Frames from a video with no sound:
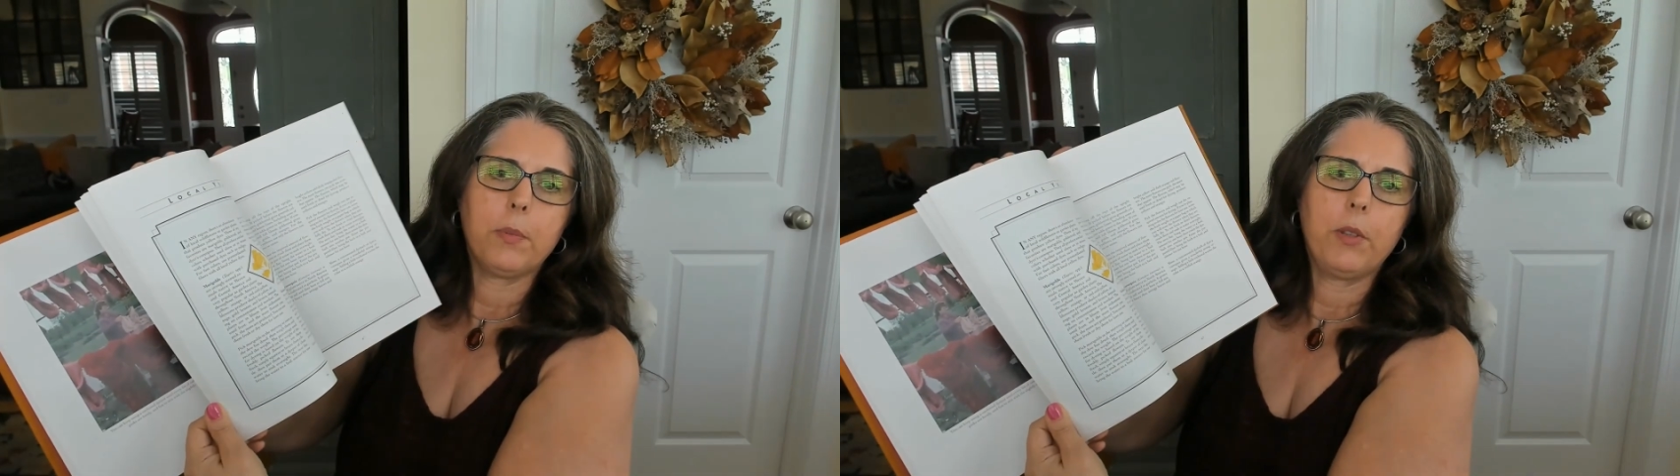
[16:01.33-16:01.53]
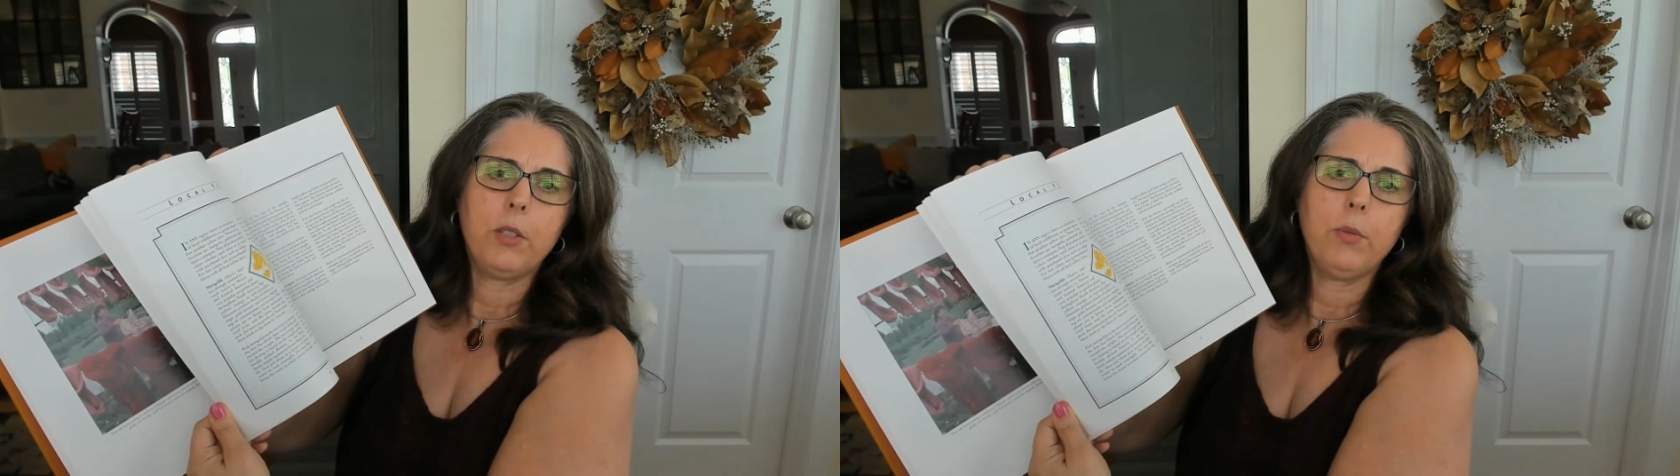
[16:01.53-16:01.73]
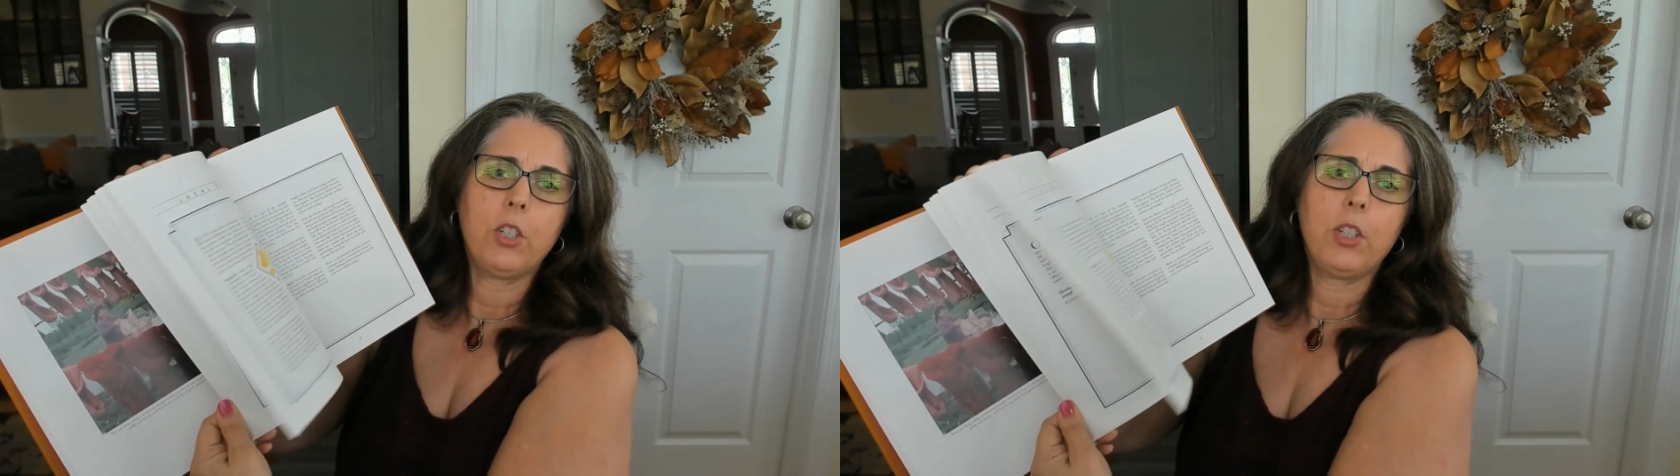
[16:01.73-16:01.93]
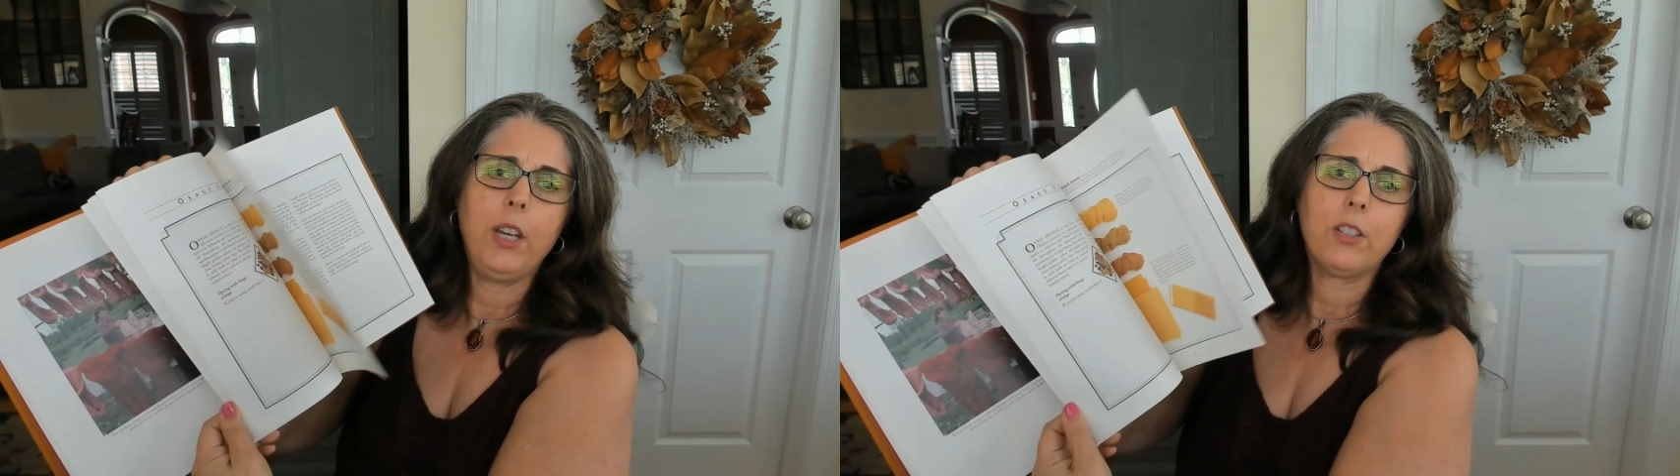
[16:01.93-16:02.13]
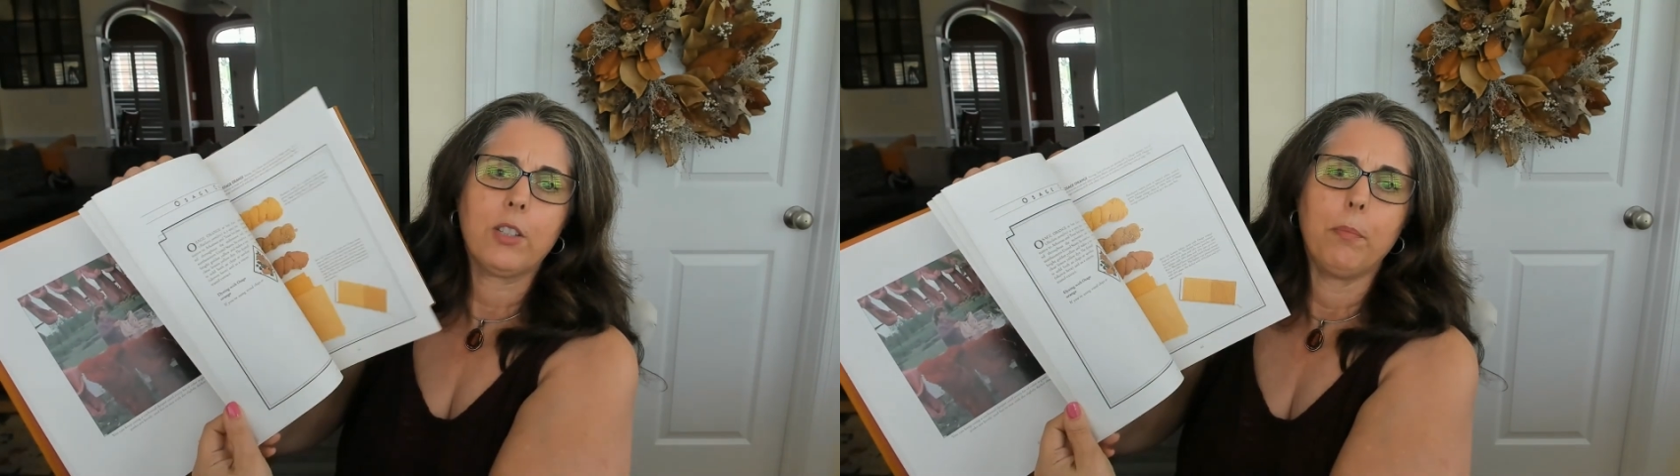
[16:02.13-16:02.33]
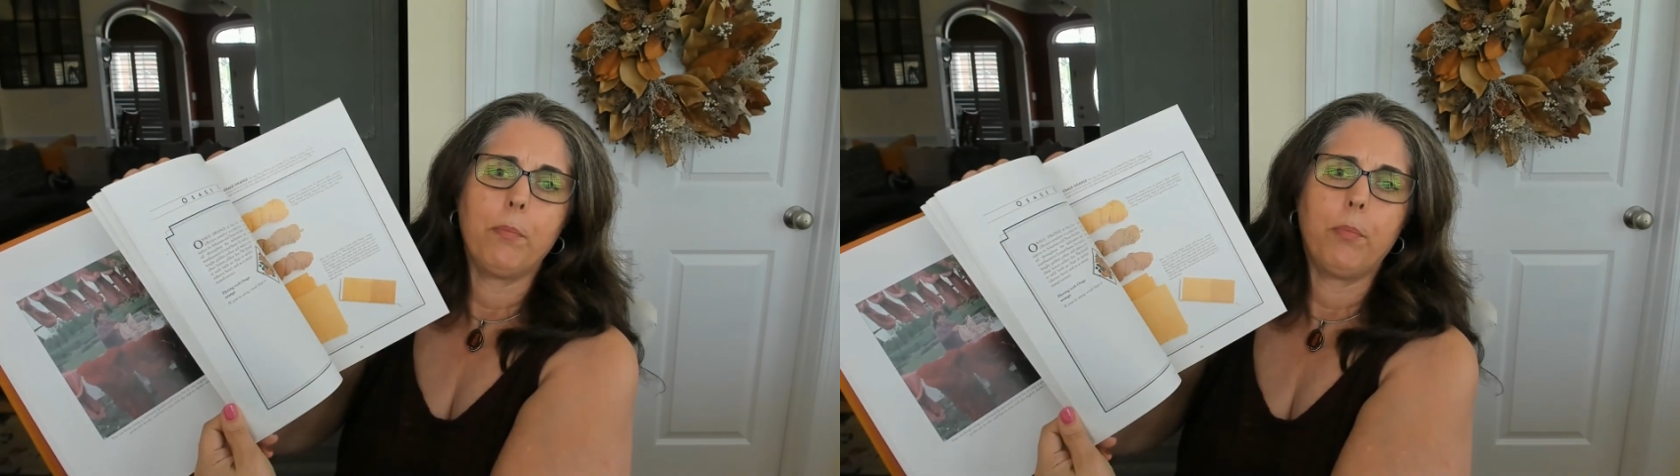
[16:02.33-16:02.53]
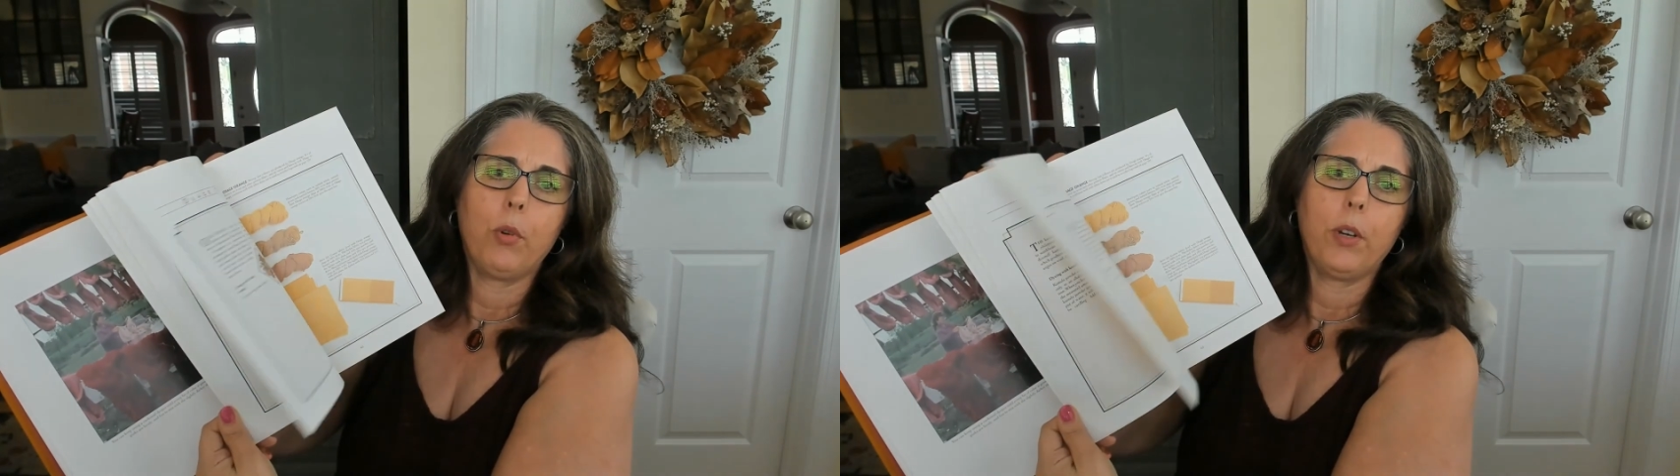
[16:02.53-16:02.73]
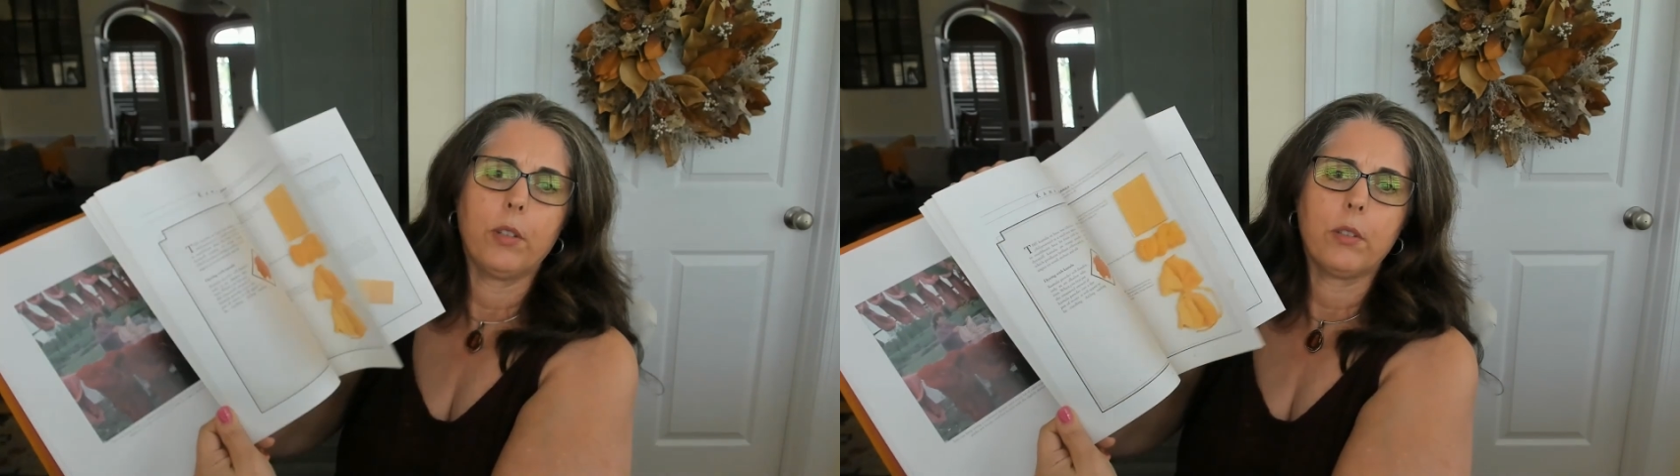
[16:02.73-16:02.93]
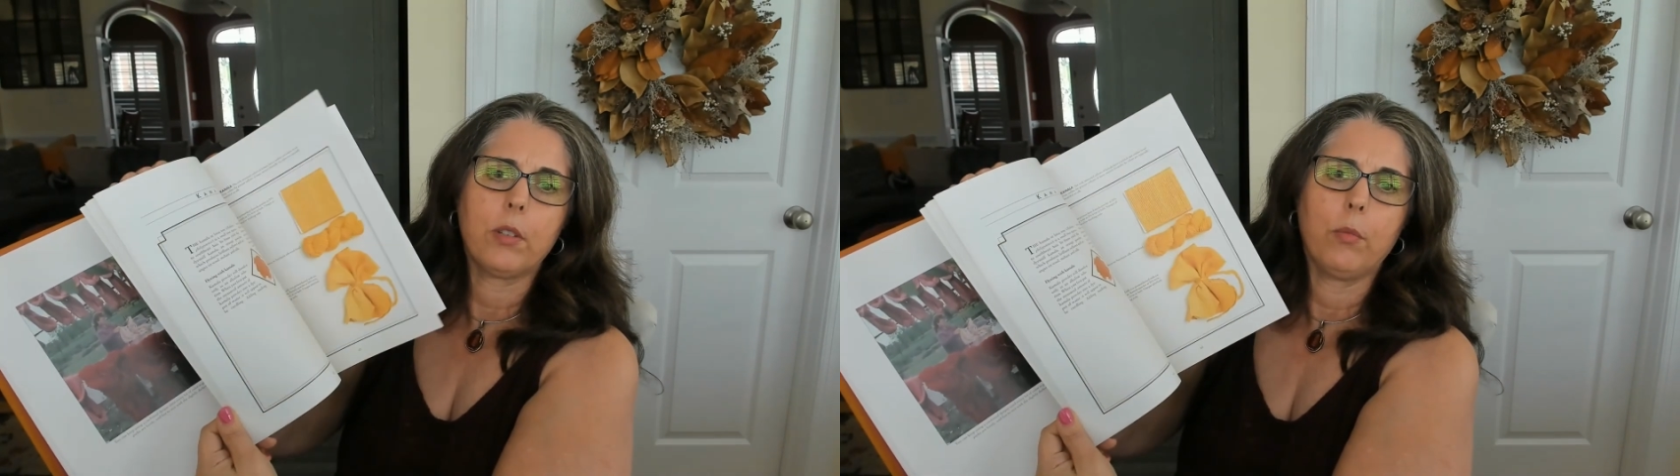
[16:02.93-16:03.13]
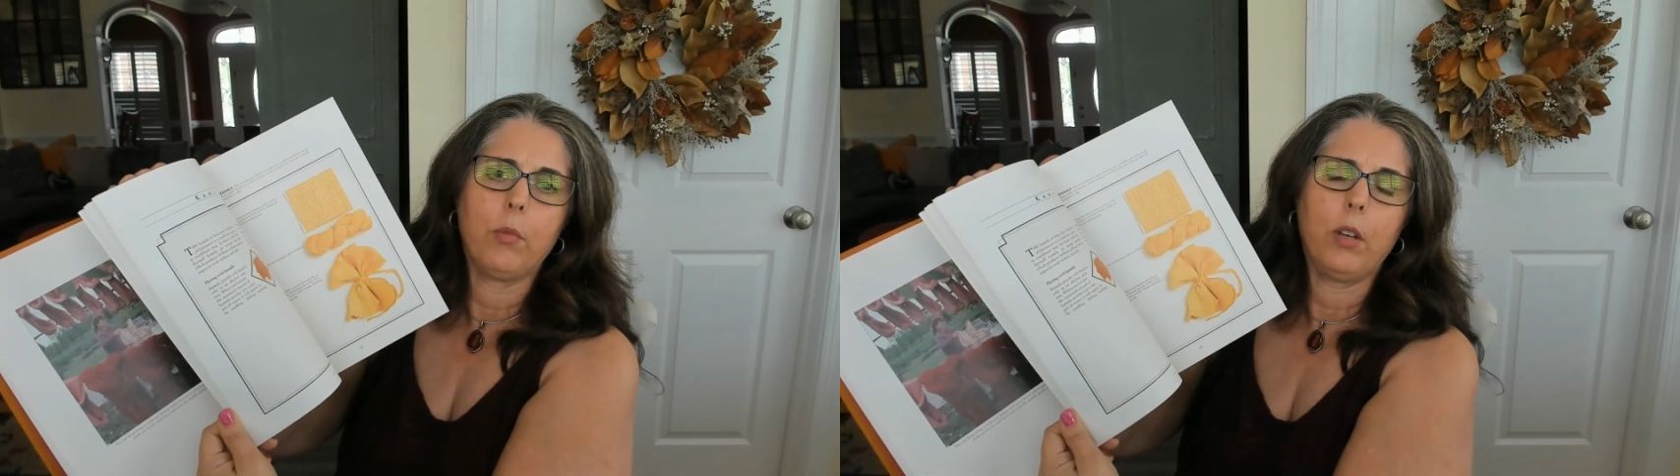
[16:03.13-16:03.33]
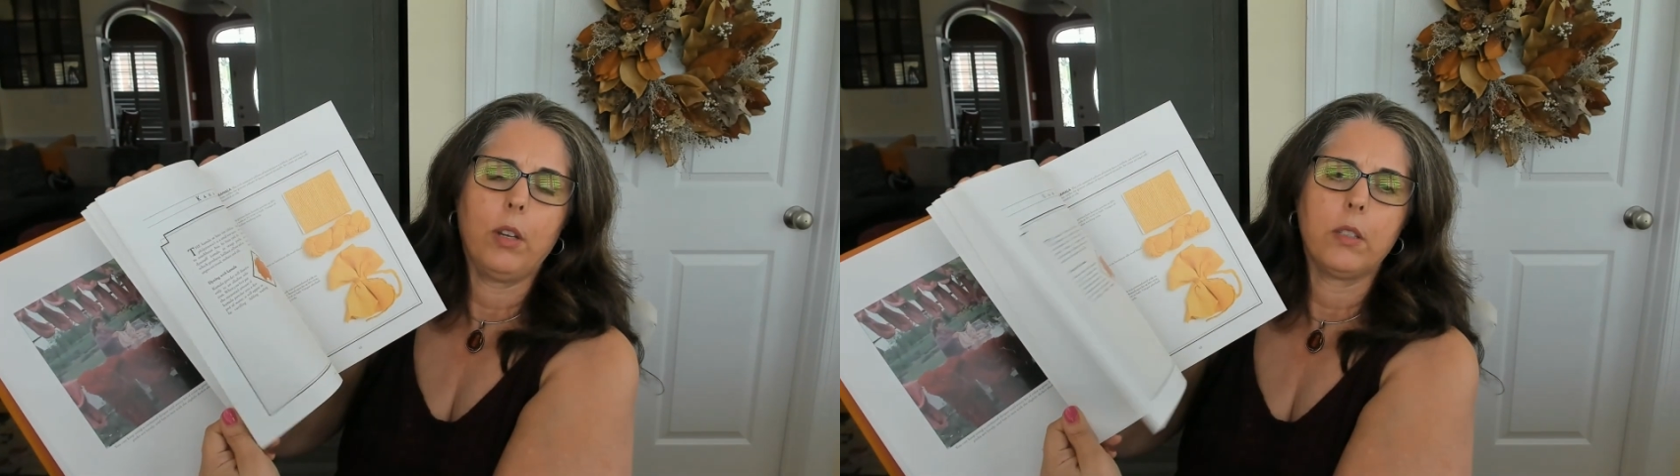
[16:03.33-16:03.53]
But this one, she actually boils her walnut,